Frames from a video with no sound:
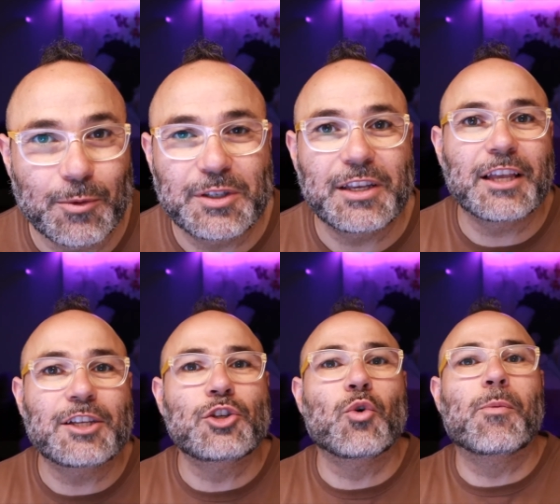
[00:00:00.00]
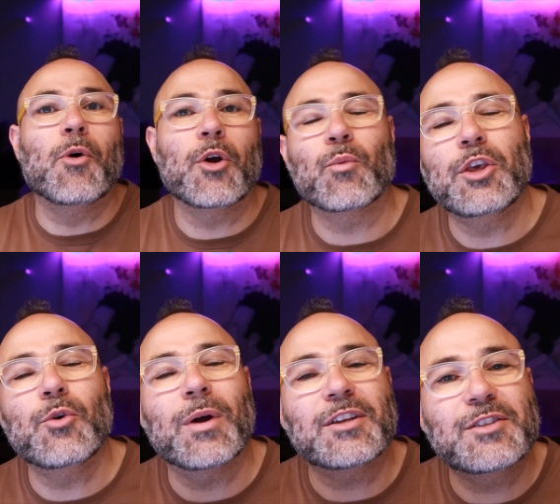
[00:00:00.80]
is to get you to a point where
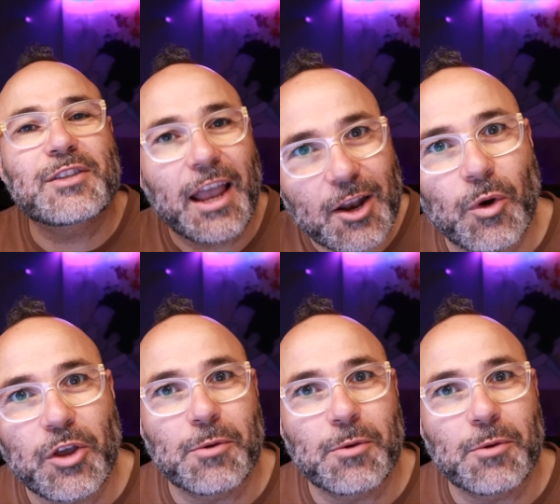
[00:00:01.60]
you understand what